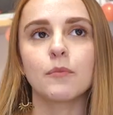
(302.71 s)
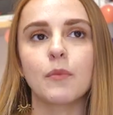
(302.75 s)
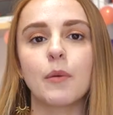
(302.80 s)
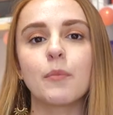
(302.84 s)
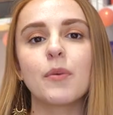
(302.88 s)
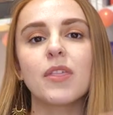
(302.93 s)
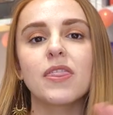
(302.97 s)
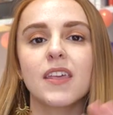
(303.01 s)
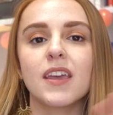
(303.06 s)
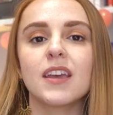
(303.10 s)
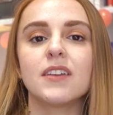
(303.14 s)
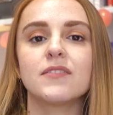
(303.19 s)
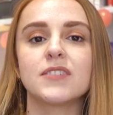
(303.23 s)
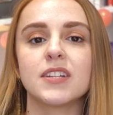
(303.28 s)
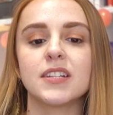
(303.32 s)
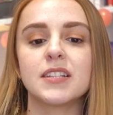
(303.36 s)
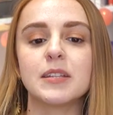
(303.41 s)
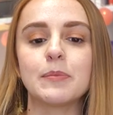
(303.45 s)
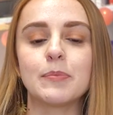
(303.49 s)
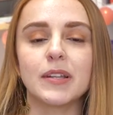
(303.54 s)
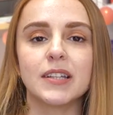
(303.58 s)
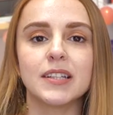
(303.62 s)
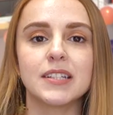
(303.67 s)
When we think of
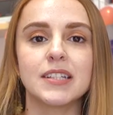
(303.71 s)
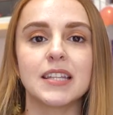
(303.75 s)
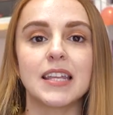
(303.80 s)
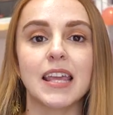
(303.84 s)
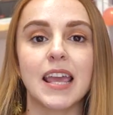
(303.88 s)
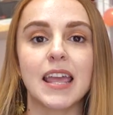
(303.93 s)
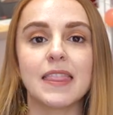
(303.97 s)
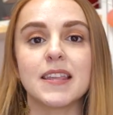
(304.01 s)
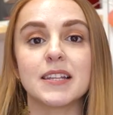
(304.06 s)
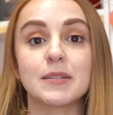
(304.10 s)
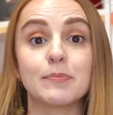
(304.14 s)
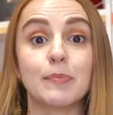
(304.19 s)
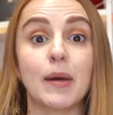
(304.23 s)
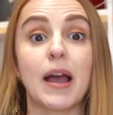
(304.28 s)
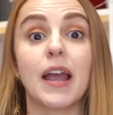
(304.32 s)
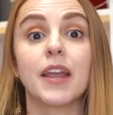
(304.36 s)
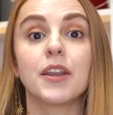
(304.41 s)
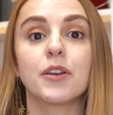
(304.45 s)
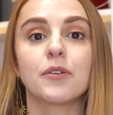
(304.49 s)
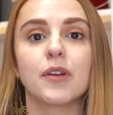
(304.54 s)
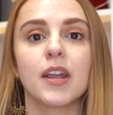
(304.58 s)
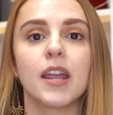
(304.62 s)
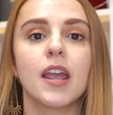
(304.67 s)
disability in this
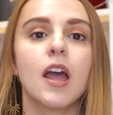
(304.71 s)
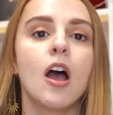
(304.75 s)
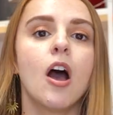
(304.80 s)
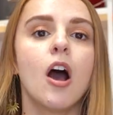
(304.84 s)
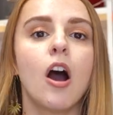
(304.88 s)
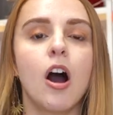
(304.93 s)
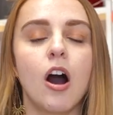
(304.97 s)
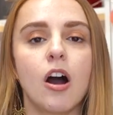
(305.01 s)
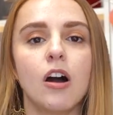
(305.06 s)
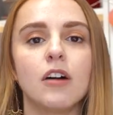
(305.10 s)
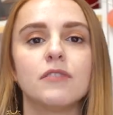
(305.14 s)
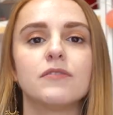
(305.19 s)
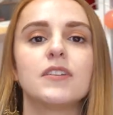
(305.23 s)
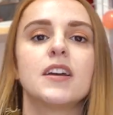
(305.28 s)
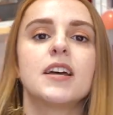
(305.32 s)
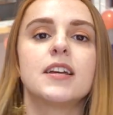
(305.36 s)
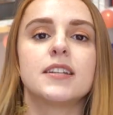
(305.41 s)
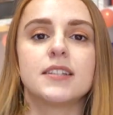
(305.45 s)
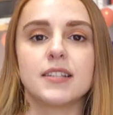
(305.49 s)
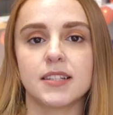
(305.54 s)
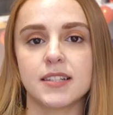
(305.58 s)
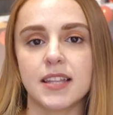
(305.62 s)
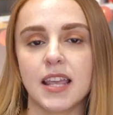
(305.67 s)
binary of
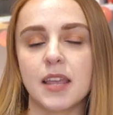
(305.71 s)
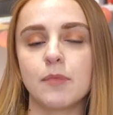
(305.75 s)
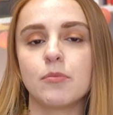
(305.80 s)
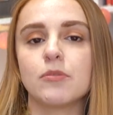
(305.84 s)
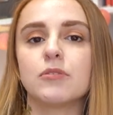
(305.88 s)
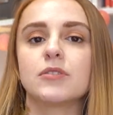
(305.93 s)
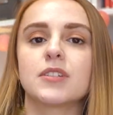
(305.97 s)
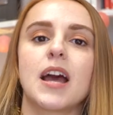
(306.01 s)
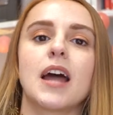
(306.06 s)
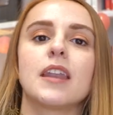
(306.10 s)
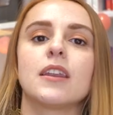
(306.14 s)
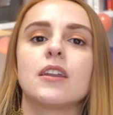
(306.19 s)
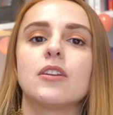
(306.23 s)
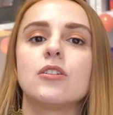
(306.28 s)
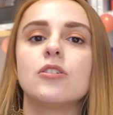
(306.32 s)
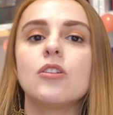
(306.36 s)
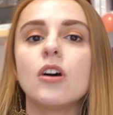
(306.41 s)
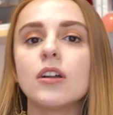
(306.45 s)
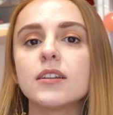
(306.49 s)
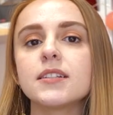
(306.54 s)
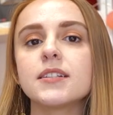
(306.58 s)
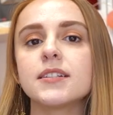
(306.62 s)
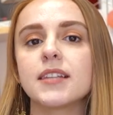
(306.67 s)
disabled and
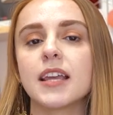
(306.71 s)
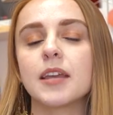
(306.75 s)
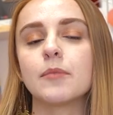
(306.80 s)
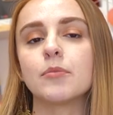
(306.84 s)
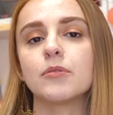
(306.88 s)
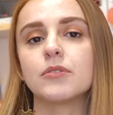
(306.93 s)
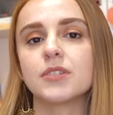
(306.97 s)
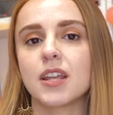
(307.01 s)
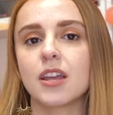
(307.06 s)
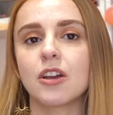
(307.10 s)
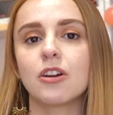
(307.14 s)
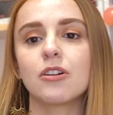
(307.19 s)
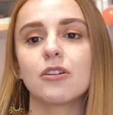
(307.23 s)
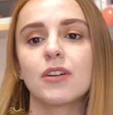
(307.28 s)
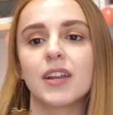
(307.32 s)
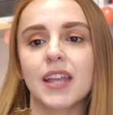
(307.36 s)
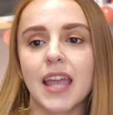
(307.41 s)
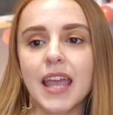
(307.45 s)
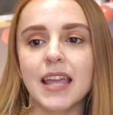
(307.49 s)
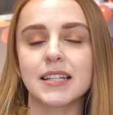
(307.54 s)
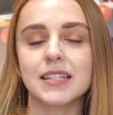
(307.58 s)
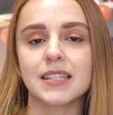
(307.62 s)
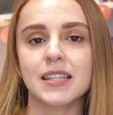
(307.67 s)
not disabled, it
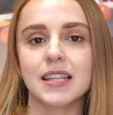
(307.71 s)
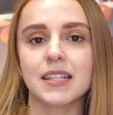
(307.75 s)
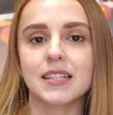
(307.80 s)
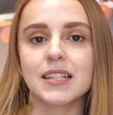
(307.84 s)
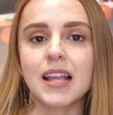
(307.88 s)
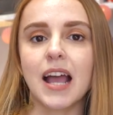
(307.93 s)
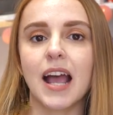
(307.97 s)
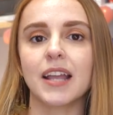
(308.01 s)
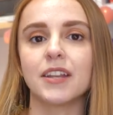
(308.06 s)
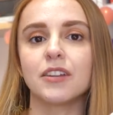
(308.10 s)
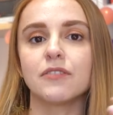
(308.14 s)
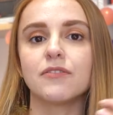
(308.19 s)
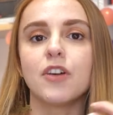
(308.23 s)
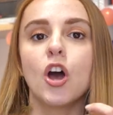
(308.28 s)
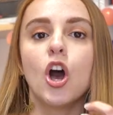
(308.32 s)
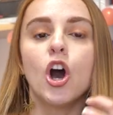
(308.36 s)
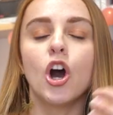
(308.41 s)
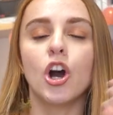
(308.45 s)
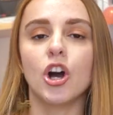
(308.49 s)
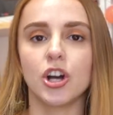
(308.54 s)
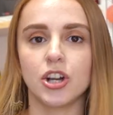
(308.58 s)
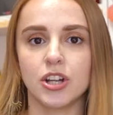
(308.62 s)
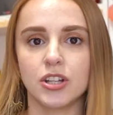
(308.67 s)
creates this kind of
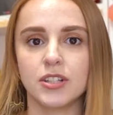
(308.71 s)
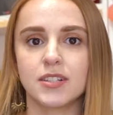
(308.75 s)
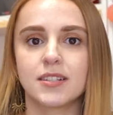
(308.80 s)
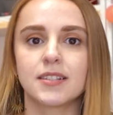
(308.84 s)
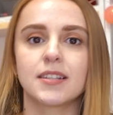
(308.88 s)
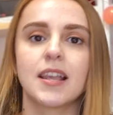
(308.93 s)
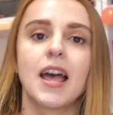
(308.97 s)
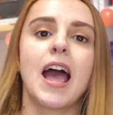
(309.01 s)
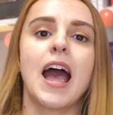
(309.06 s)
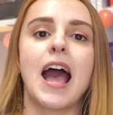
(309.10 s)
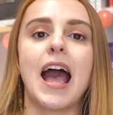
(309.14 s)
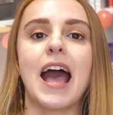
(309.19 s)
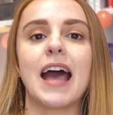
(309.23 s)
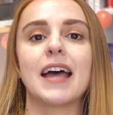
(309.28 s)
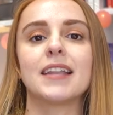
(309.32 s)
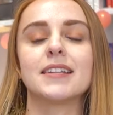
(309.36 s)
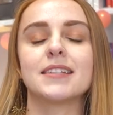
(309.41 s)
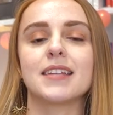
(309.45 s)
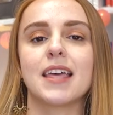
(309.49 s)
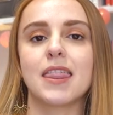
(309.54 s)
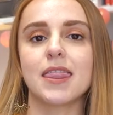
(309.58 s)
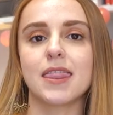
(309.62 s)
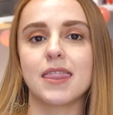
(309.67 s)
us
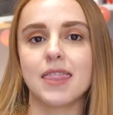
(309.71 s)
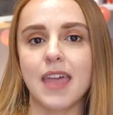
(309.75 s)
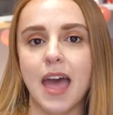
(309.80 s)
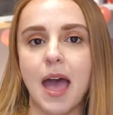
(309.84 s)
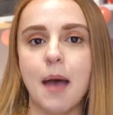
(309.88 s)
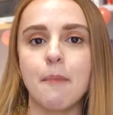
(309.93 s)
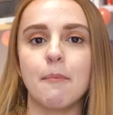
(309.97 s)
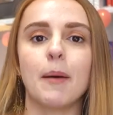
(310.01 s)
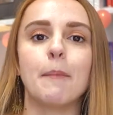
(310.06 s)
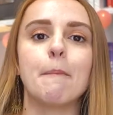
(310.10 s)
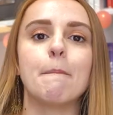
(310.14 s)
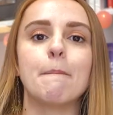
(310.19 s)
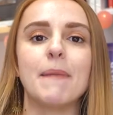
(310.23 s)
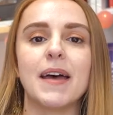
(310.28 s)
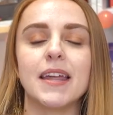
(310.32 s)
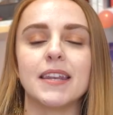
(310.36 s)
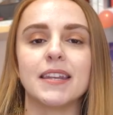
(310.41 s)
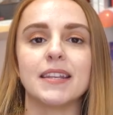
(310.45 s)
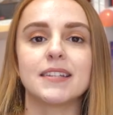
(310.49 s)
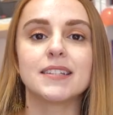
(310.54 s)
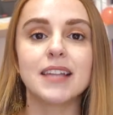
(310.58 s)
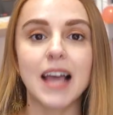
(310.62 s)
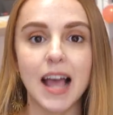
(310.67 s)
and them
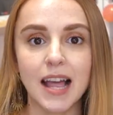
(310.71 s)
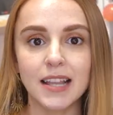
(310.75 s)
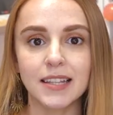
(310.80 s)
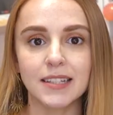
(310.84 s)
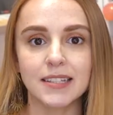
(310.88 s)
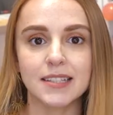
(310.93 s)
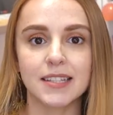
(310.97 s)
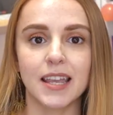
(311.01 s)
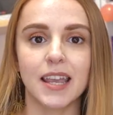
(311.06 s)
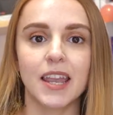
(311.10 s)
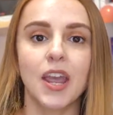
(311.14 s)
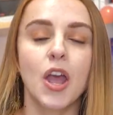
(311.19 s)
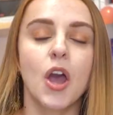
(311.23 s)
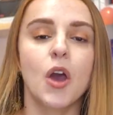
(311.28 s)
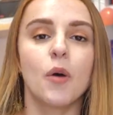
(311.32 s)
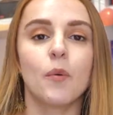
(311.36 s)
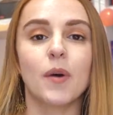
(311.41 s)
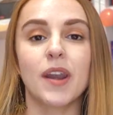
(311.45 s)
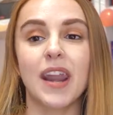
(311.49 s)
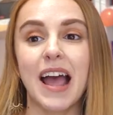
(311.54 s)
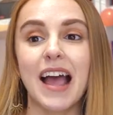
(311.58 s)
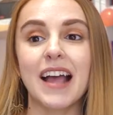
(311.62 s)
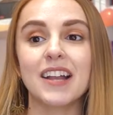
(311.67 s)
mentality,
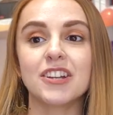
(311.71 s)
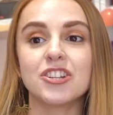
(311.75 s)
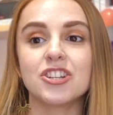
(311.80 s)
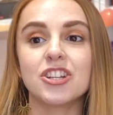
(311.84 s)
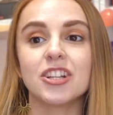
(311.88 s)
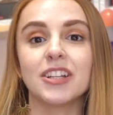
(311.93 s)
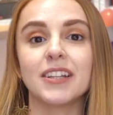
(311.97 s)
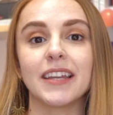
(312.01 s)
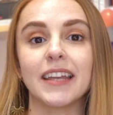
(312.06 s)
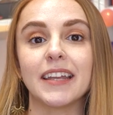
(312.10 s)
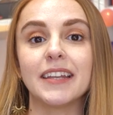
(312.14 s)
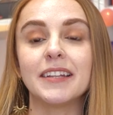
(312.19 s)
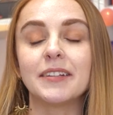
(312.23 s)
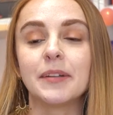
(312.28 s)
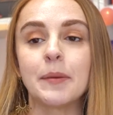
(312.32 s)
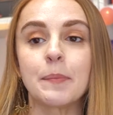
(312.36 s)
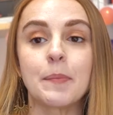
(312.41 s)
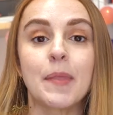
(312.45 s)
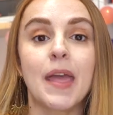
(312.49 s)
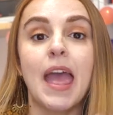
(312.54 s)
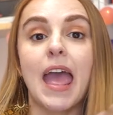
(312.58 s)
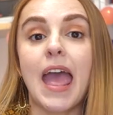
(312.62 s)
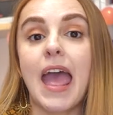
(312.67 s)
when actually
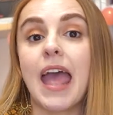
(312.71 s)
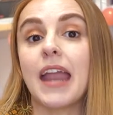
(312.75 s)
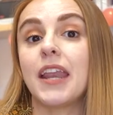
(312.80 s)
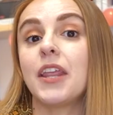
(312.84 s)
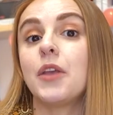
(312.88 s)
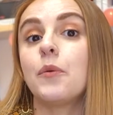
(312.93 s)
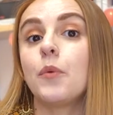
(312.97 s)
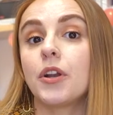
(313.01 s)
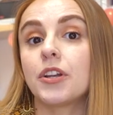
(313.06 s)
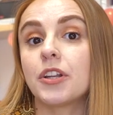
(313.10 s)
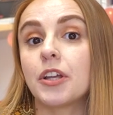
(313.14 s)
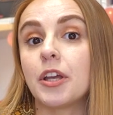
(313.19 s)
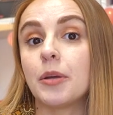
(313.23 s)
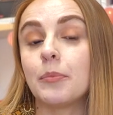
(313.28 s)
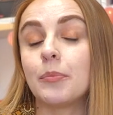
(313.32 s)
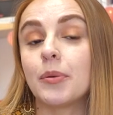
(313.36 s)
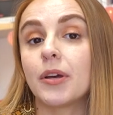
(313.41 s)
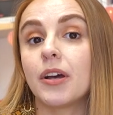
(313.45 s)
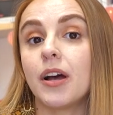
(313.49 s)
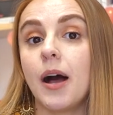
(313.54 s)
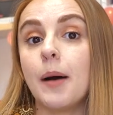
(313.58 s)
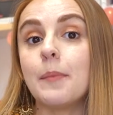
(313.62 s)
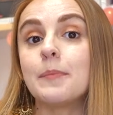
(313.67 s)
anyone can
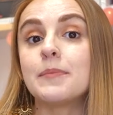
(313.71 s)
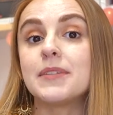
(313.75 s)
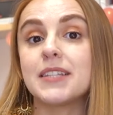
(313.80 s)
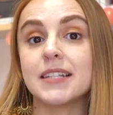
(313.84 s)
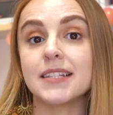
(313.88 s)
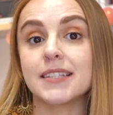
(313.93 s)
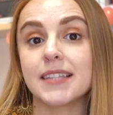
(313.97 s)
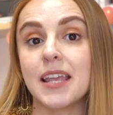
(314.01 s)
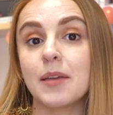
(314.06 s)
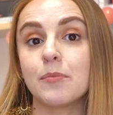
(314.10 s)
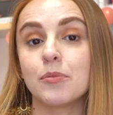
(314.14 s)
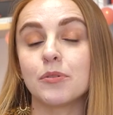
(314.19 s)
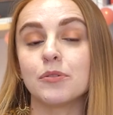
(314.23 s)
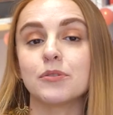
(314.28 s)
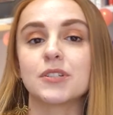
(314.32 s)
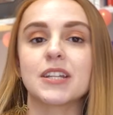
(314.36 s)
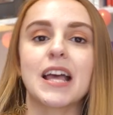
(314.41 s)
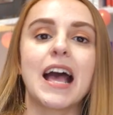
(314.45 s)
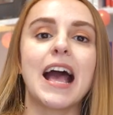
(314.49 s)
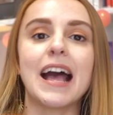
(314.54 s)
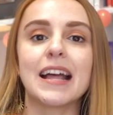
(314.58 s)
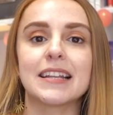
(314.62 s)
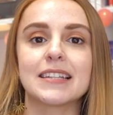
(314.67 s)
become
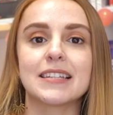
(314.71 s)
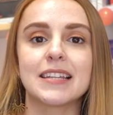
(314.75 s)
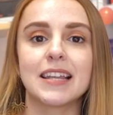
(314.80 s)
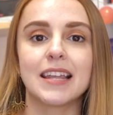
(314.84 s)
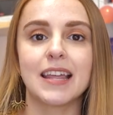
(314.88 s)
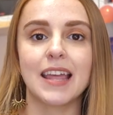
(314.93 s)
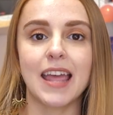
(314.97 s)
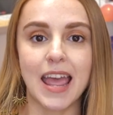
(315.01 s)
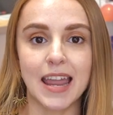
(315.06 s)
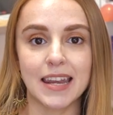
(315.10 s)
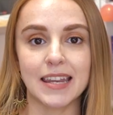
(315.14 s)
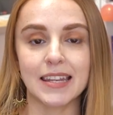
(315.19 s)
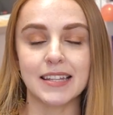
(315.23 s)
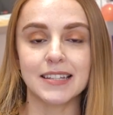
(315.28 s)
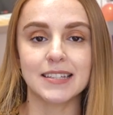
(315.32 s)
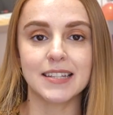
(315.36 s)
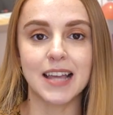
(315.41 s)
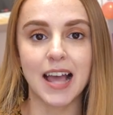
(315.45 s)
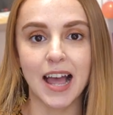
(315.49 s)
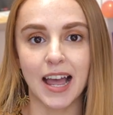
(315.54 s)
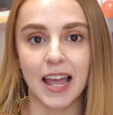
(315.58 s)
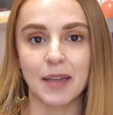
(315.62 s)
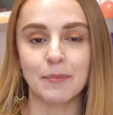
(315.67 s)
disabled at any
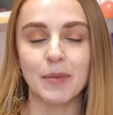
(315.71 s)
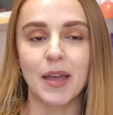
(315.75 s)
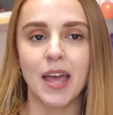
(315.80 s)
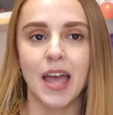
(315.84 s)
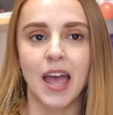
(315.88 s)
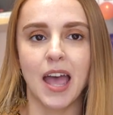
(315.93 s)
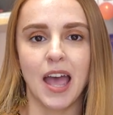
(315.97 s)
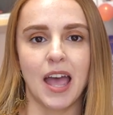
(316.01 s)
time.